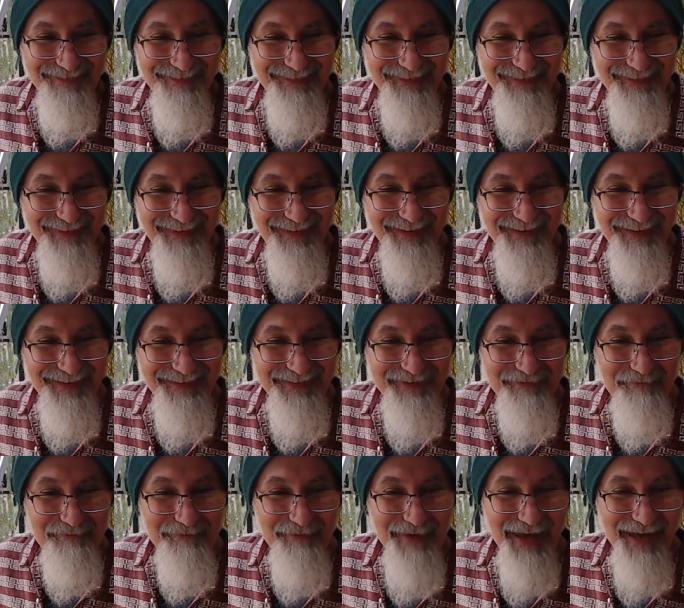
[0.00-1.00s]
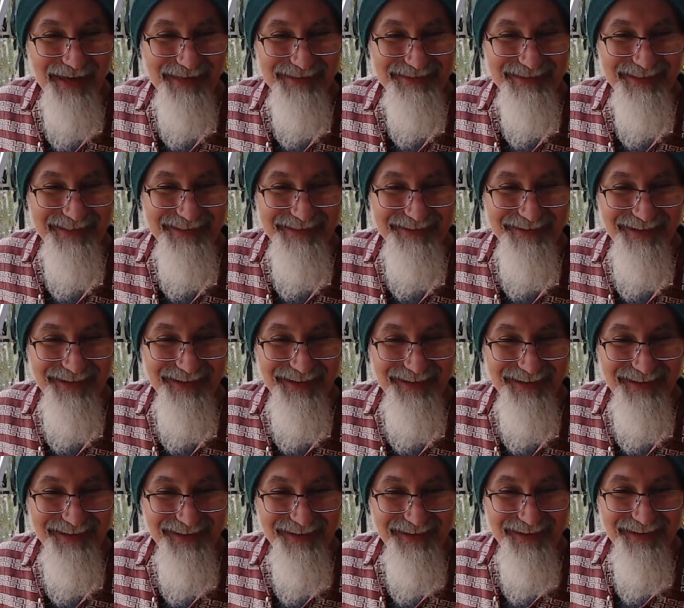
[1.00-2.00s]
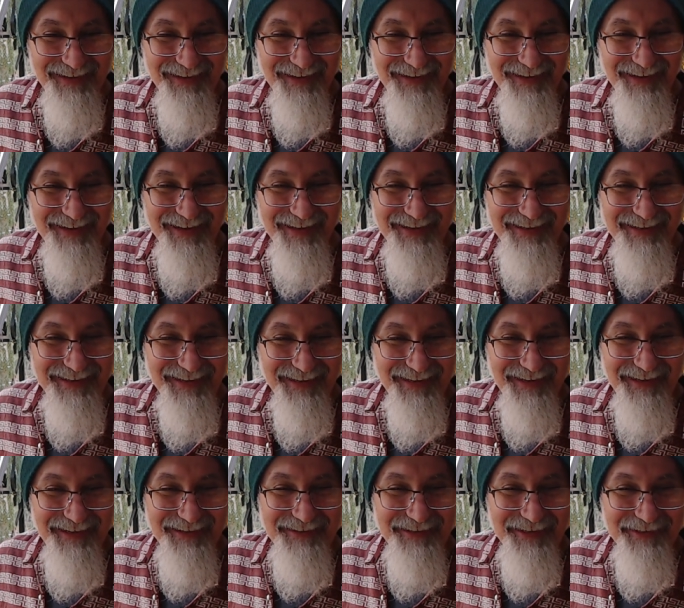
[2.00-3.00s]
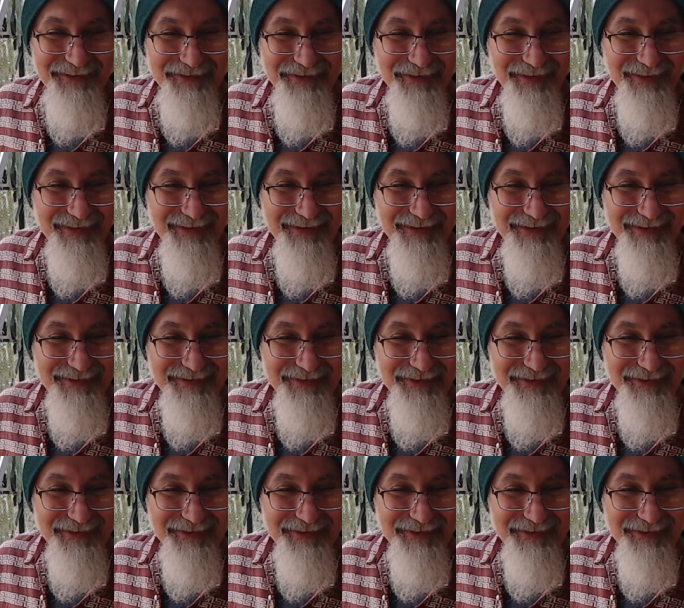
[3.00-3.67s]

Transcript: Oh, the mask era. And another thing,